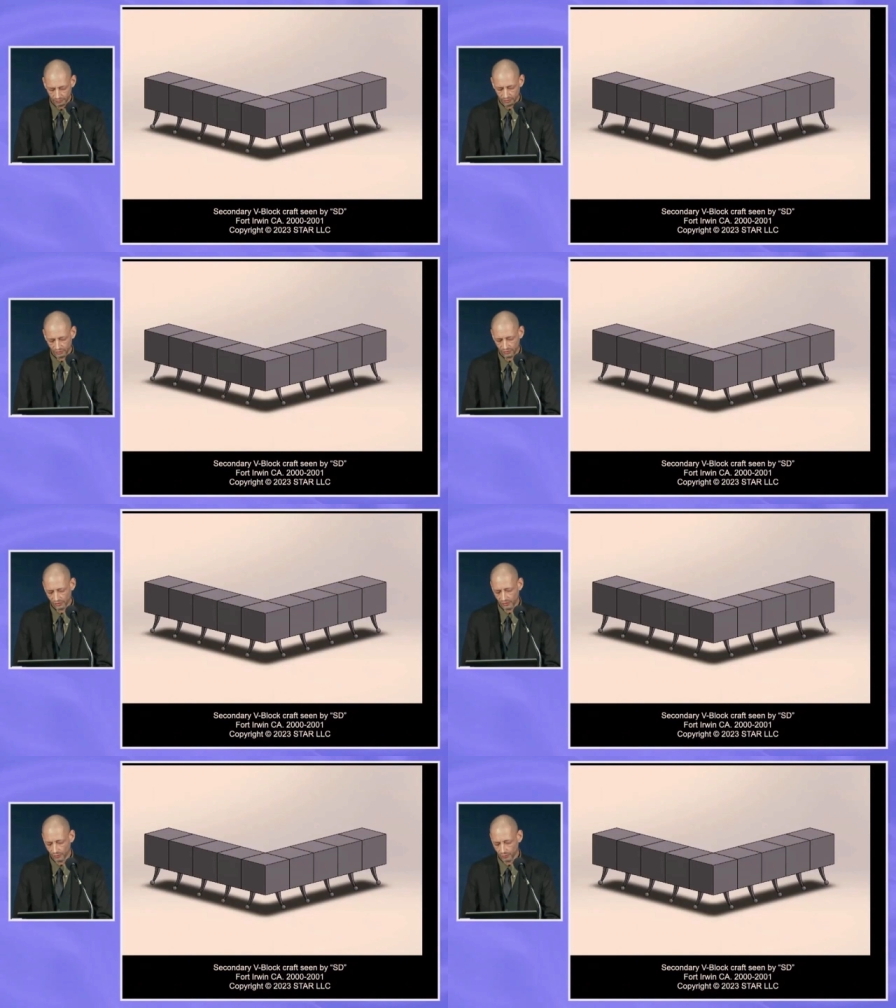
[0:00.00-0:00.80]
just to
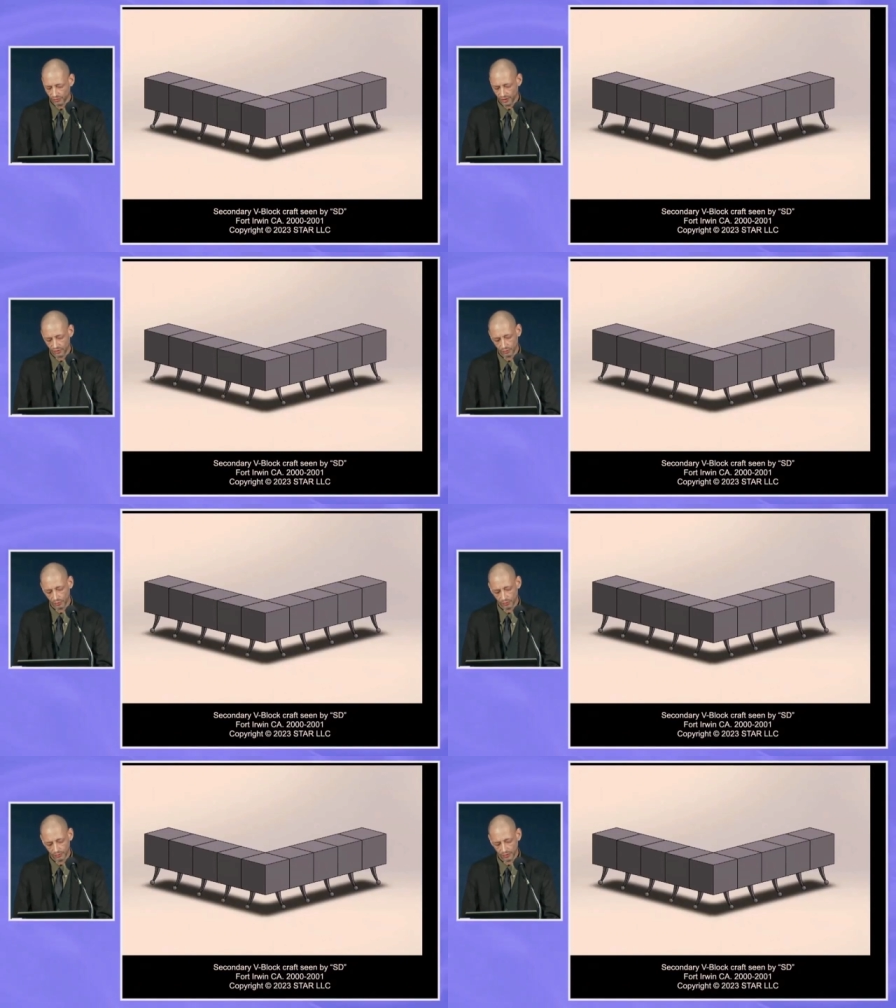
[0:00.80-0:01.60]
see if it was
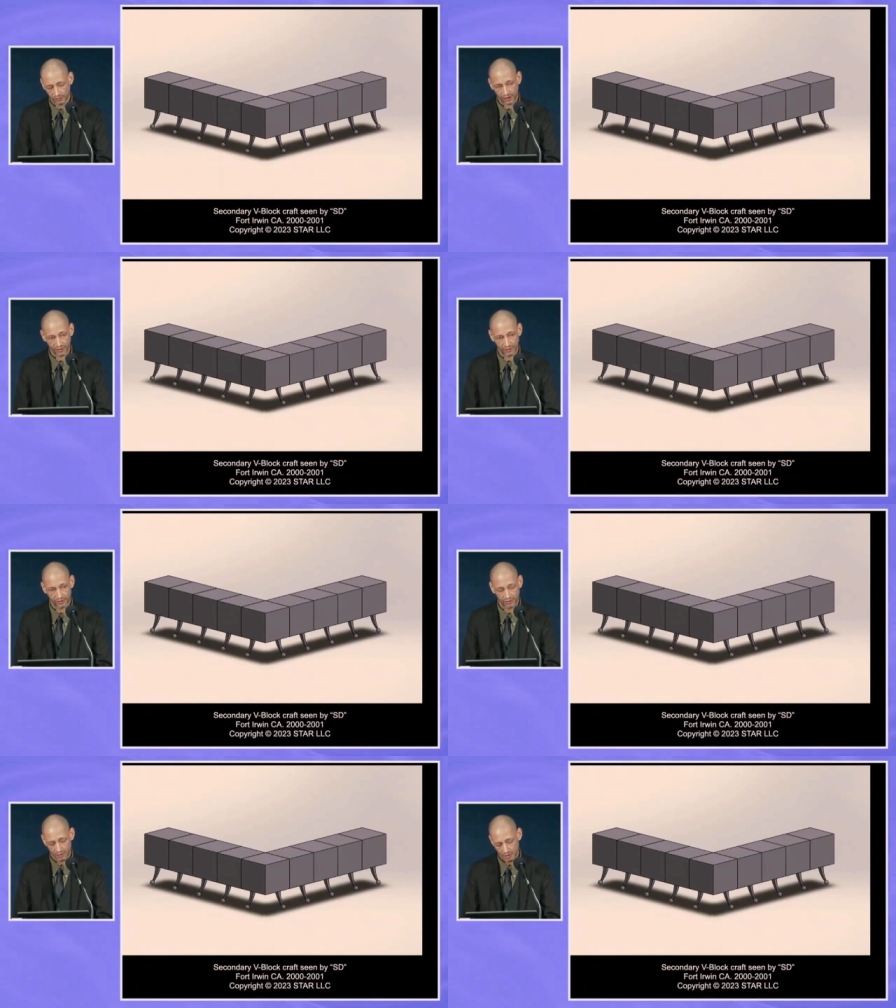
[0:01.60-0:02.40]
tangible and solid.
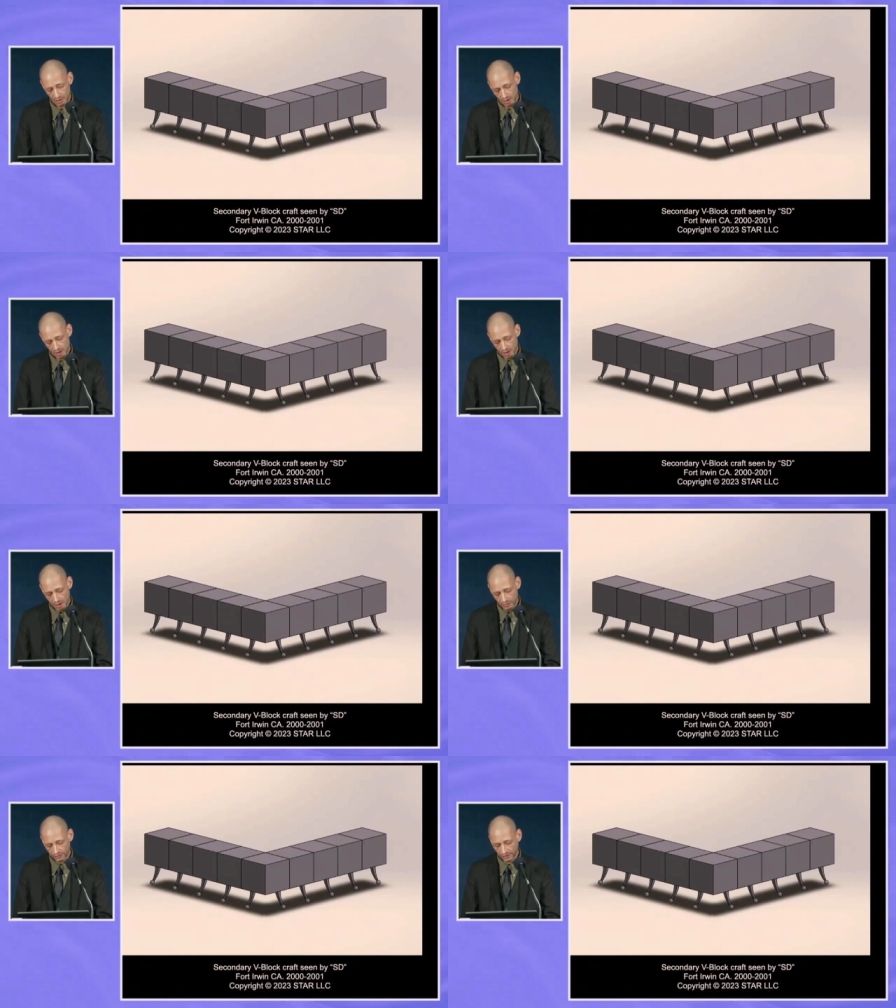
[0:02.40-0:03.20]

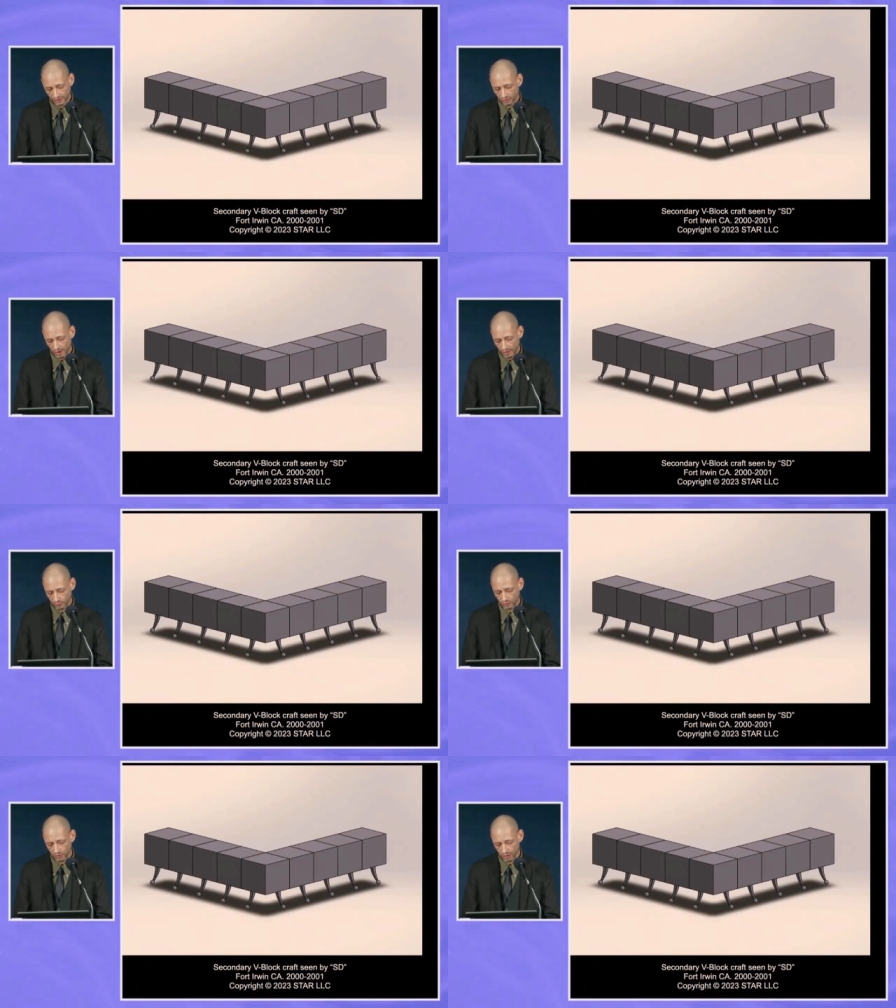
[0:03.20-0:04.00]
The second craft
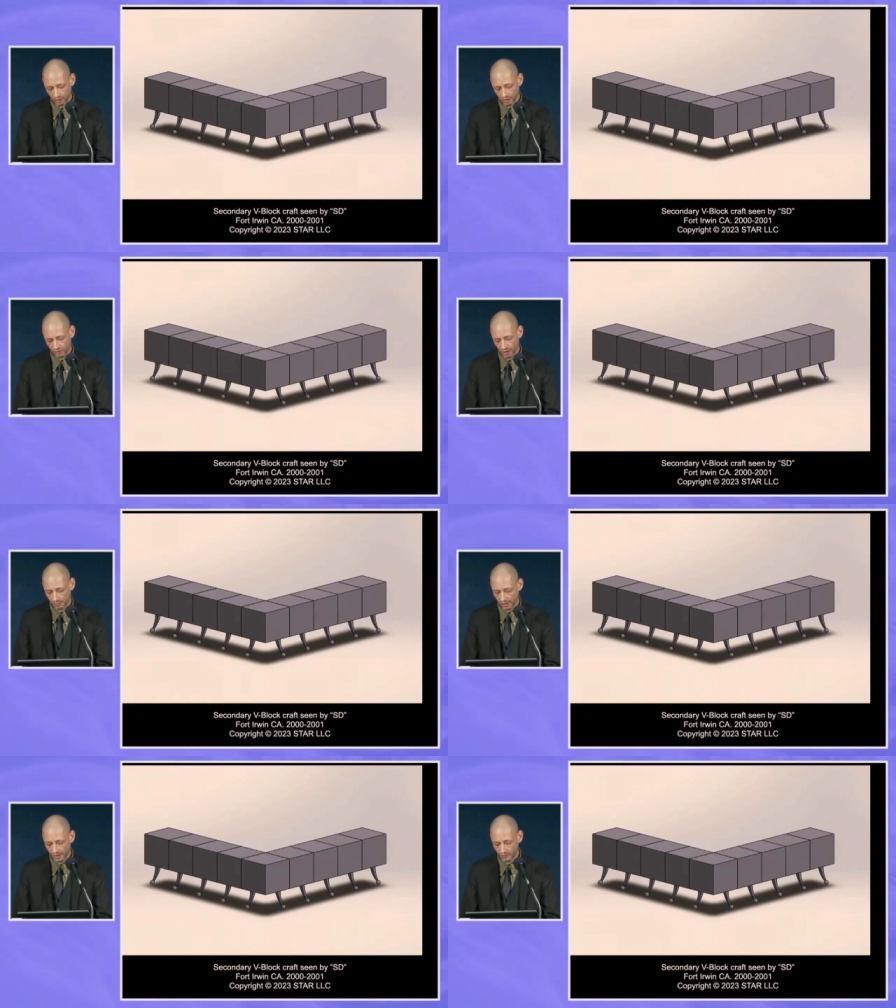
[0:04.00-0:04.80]
was uh, jet
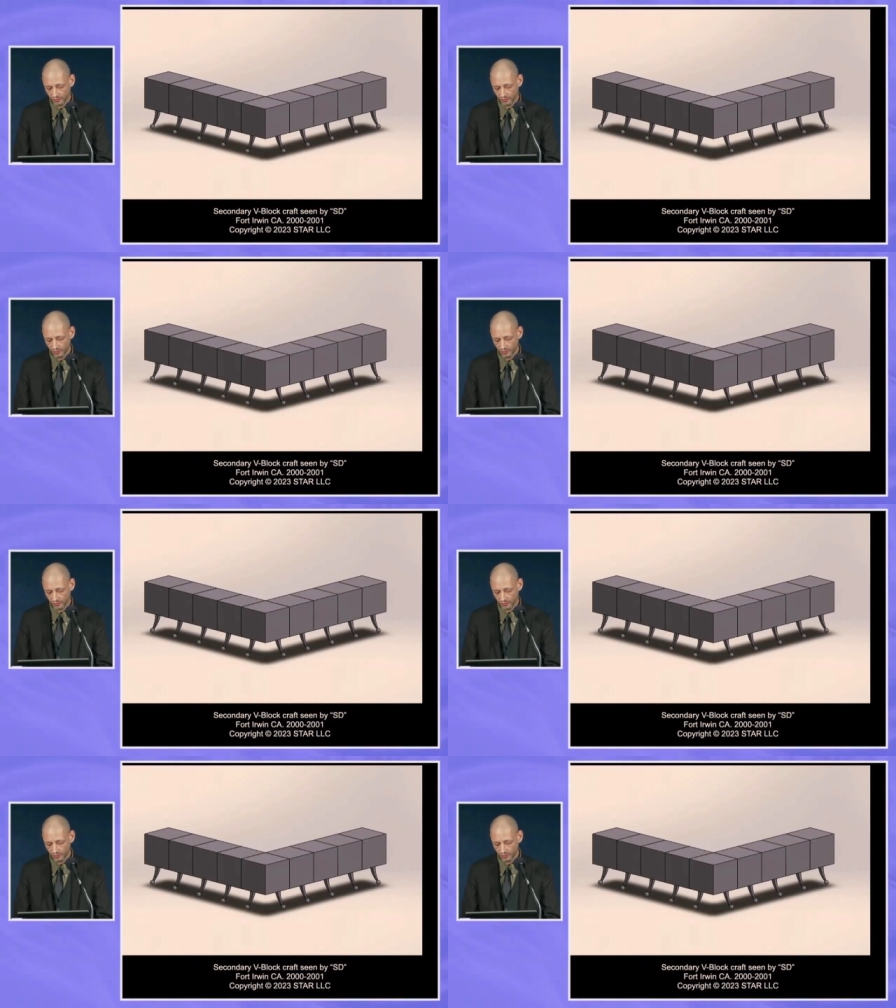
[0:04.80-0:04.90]
black,